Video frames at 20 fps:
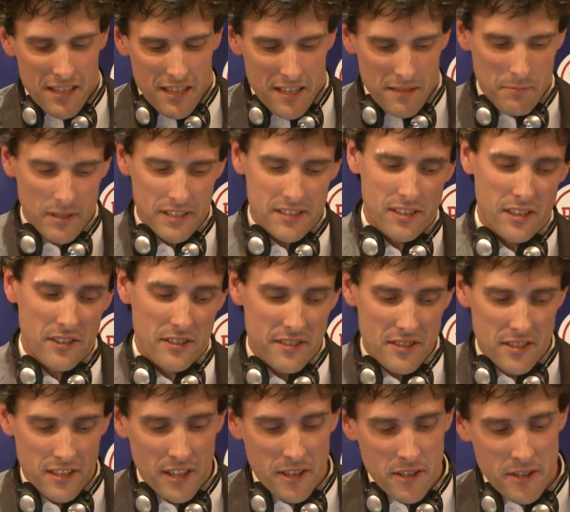But so to
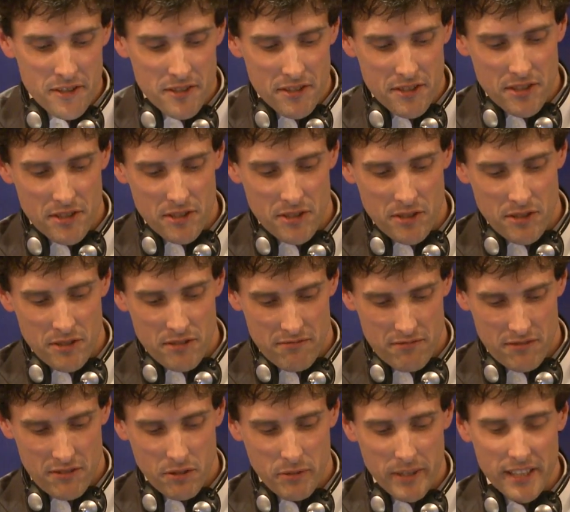go to
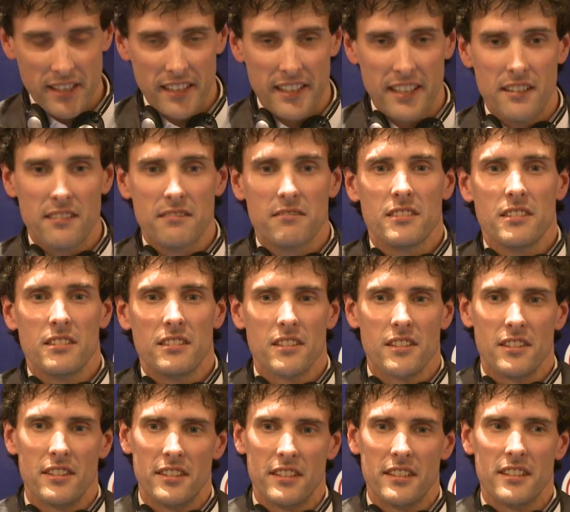quickly
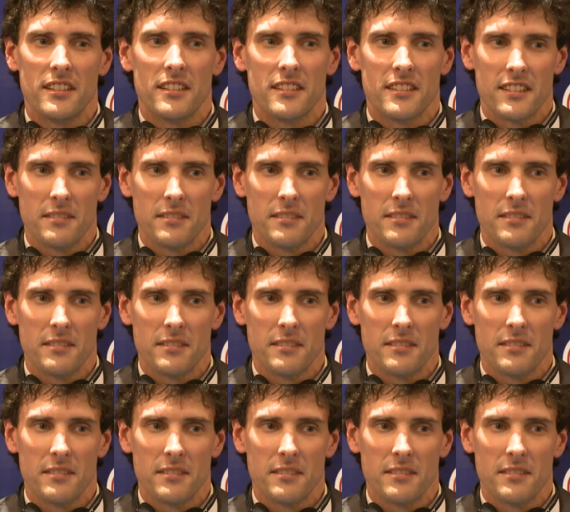the